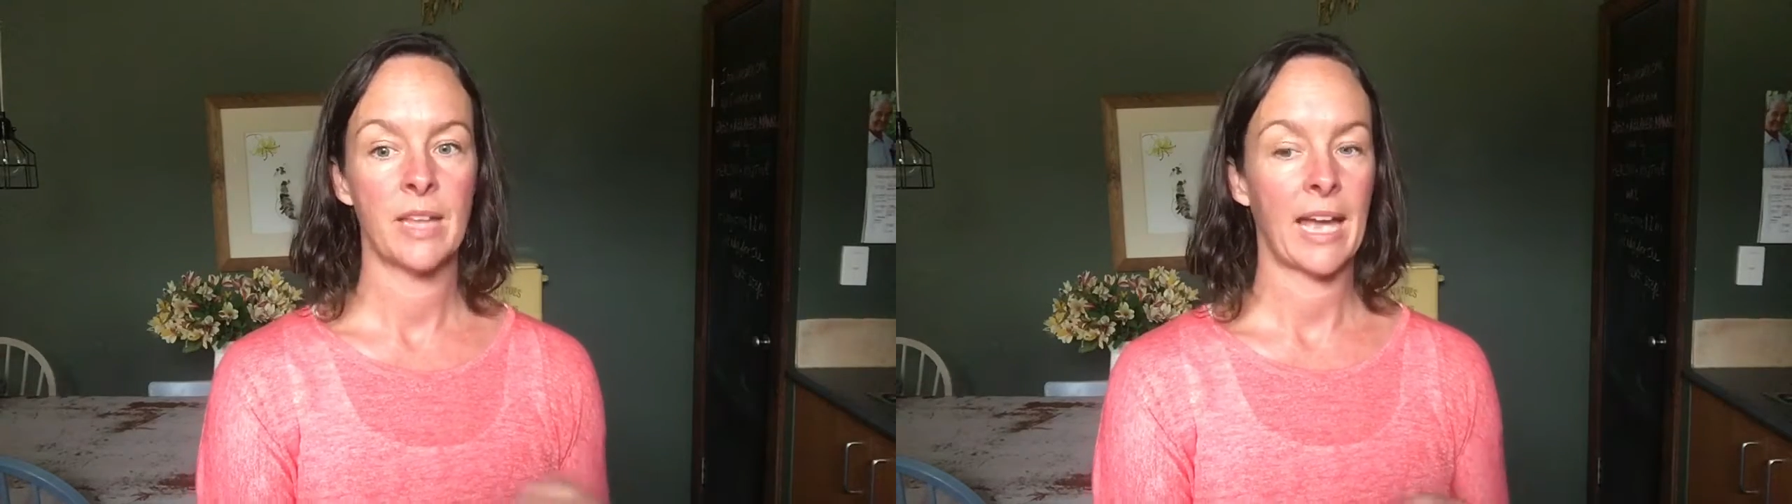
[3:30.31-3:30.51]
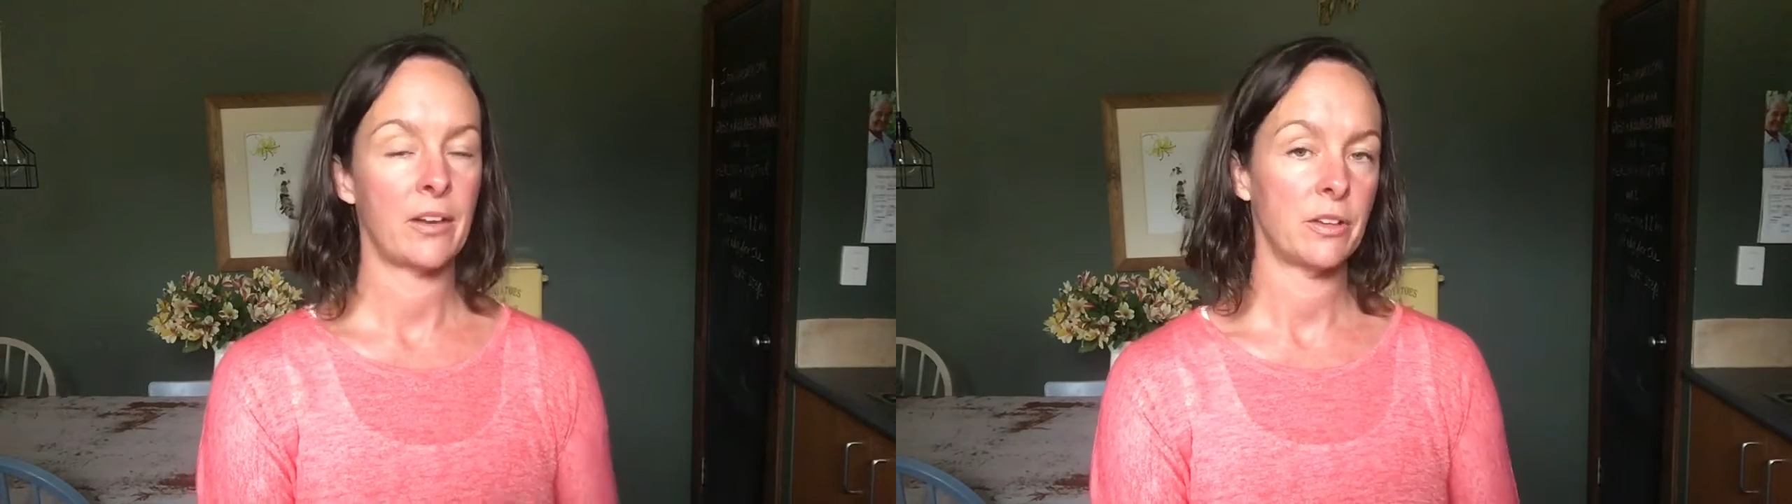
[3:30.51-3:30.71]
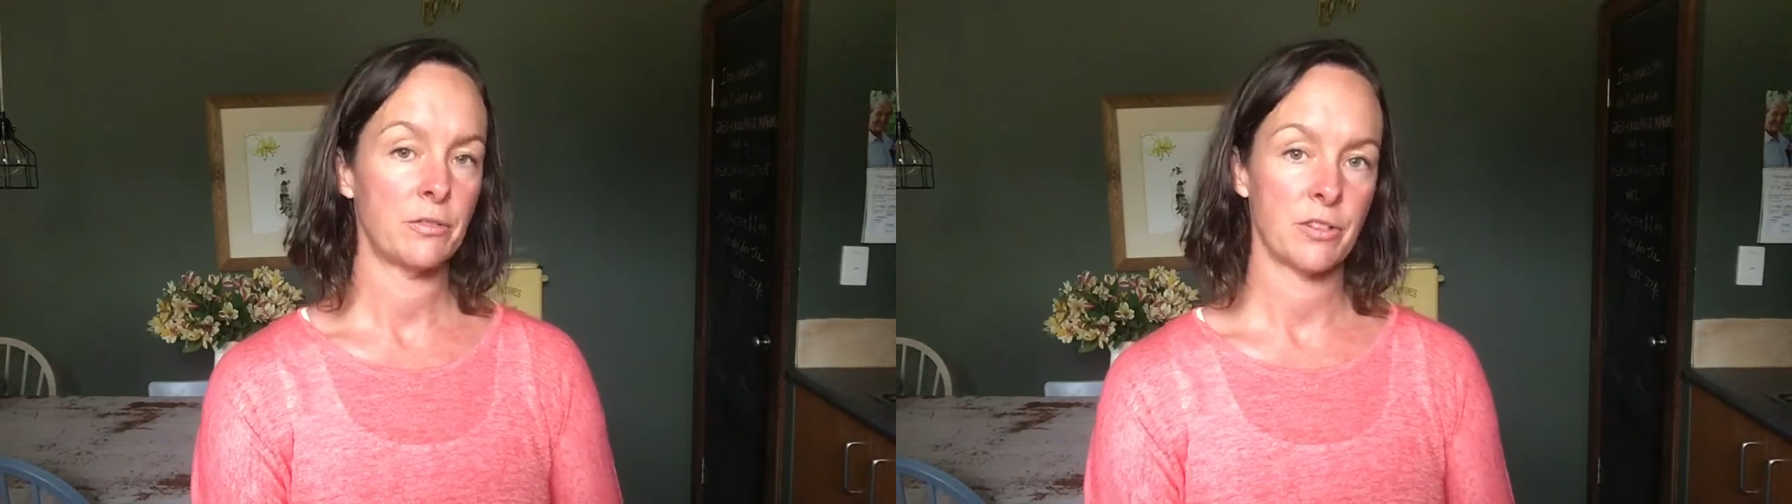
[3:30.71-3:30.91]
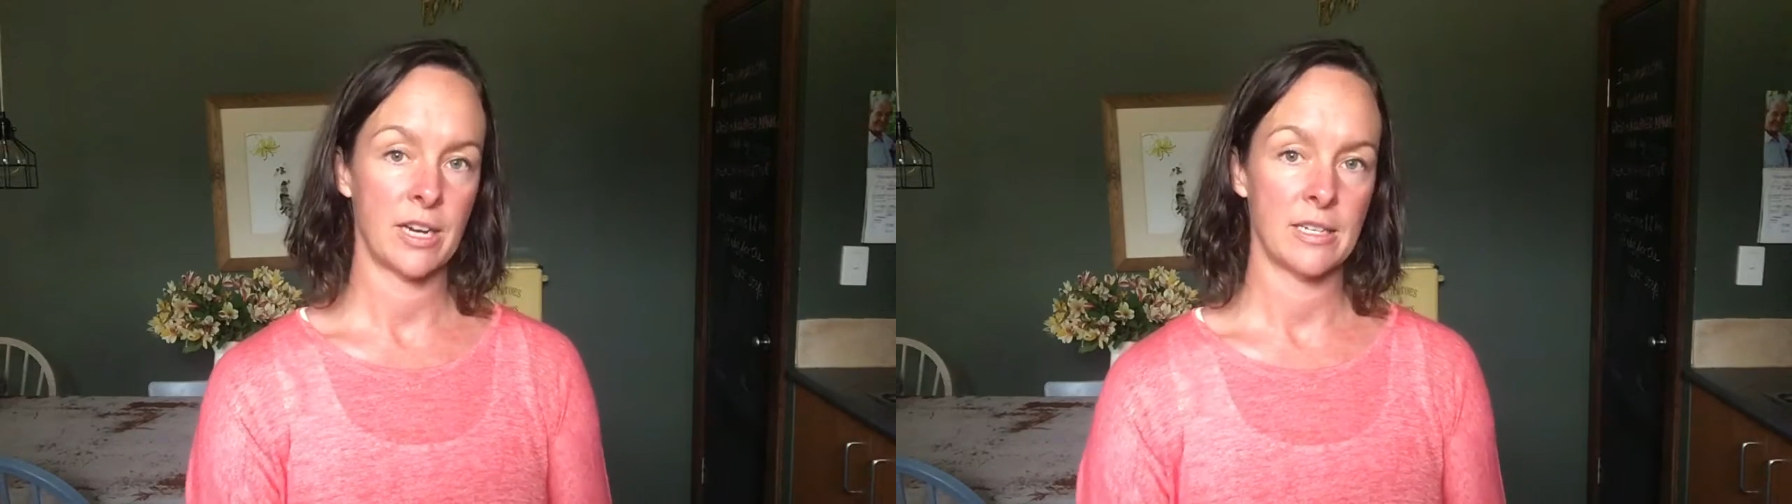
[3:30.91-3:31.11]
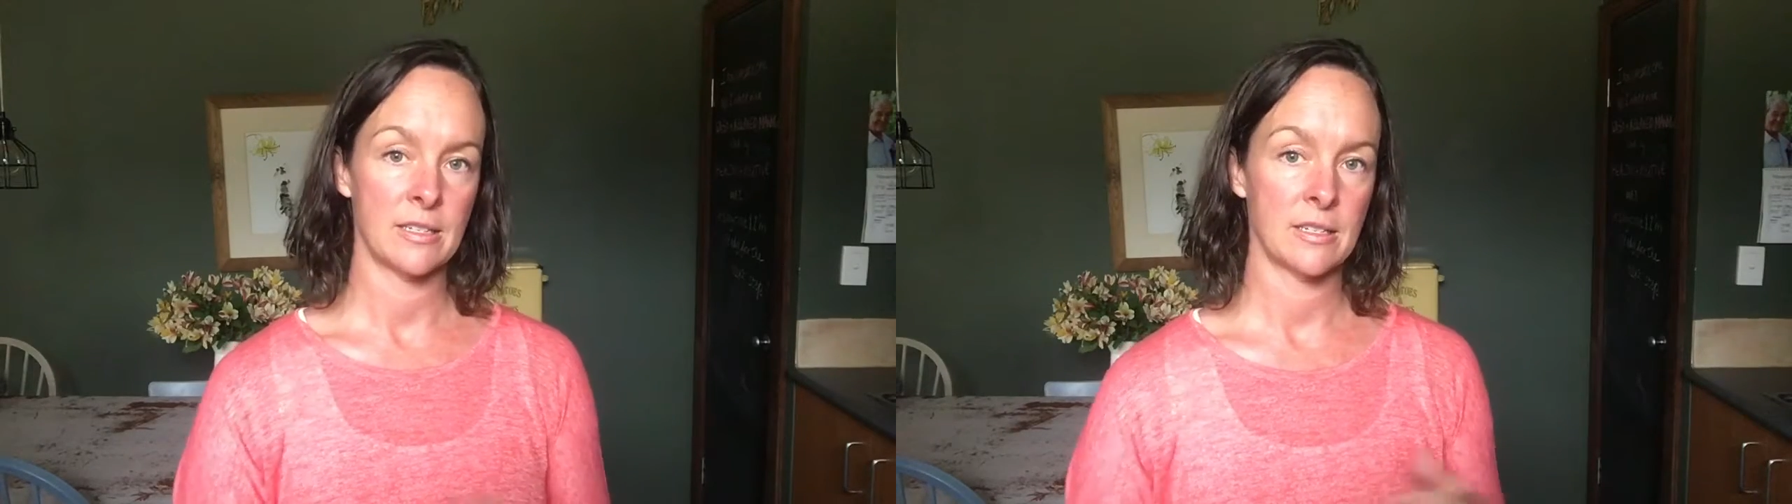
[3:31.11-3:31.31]
How are your
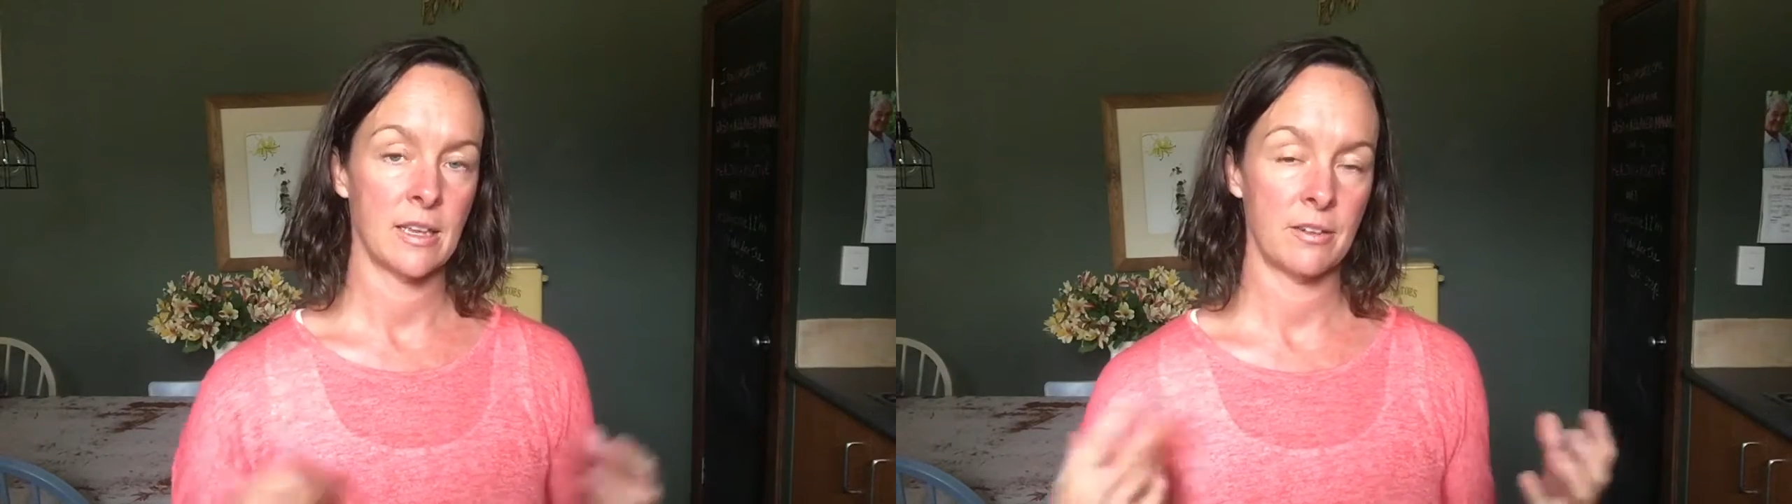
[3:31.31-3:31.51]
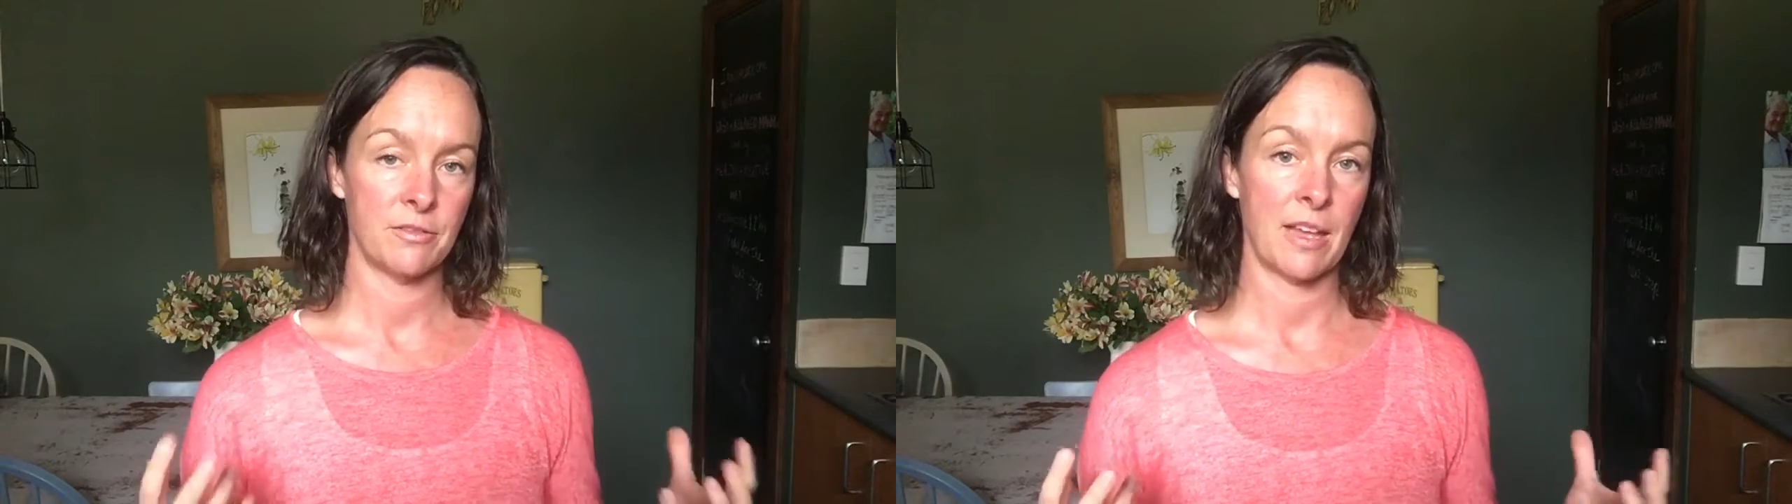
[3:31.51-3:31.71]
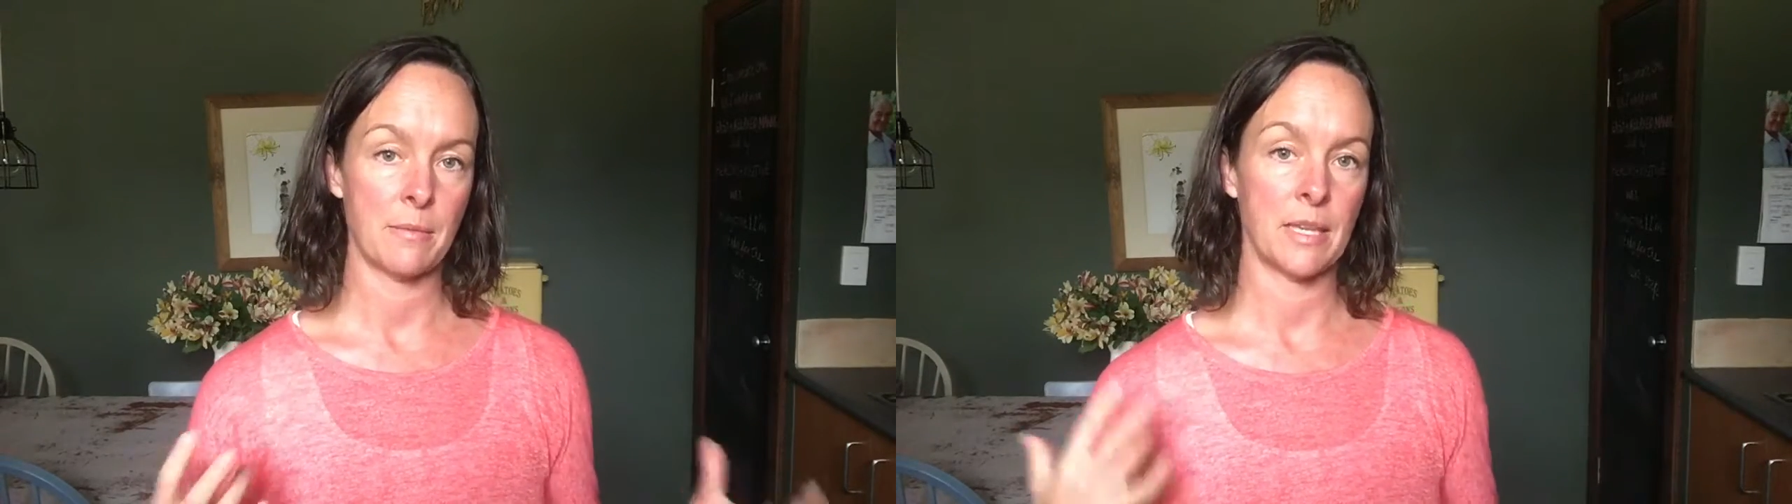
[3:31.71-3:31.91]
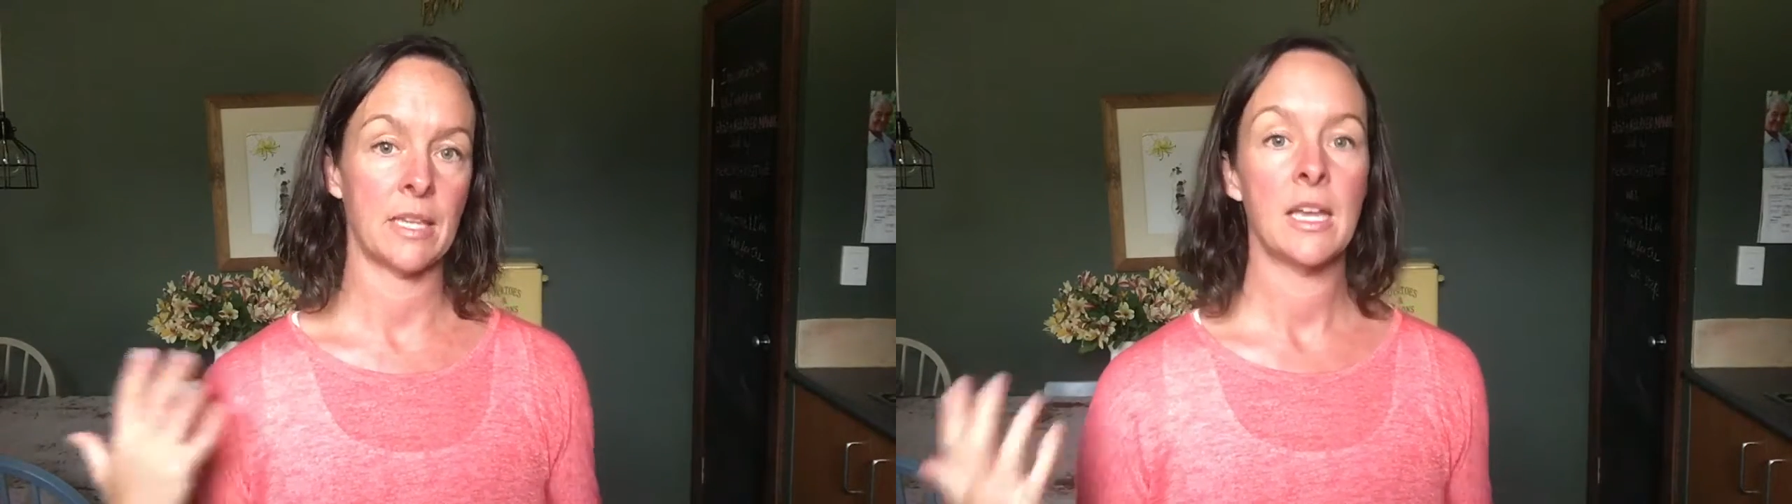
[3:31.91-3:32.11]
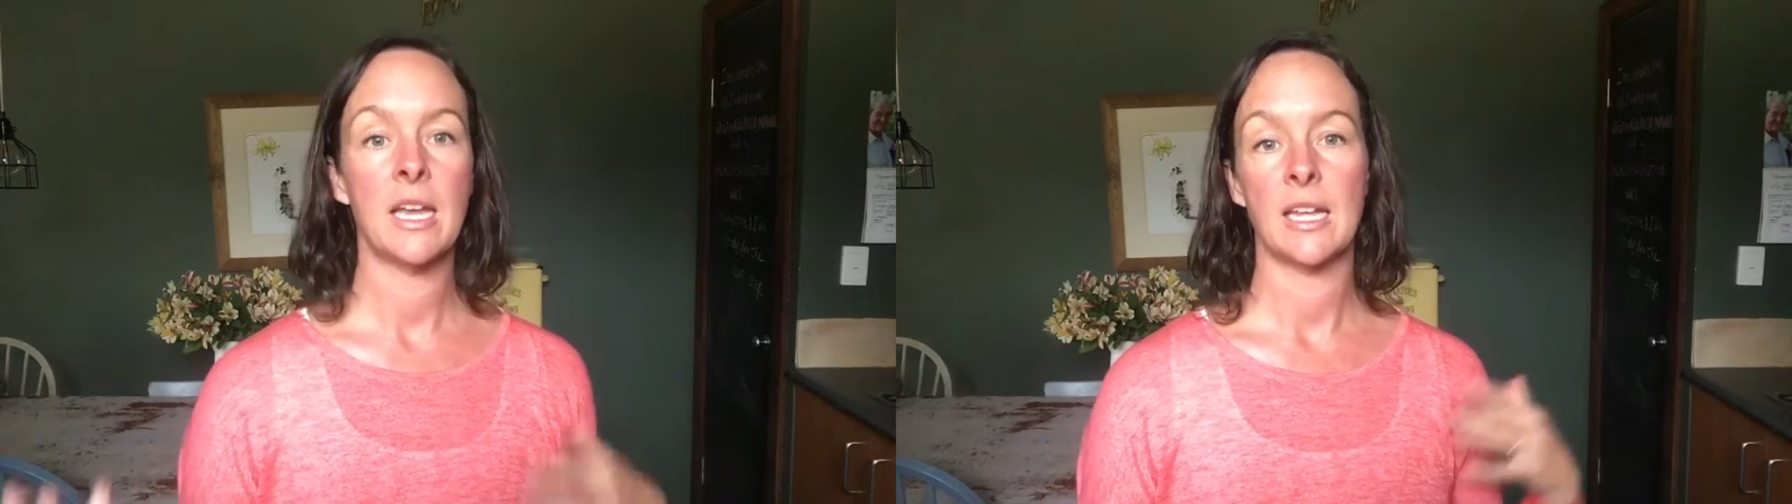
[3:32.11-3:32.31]
friends and family,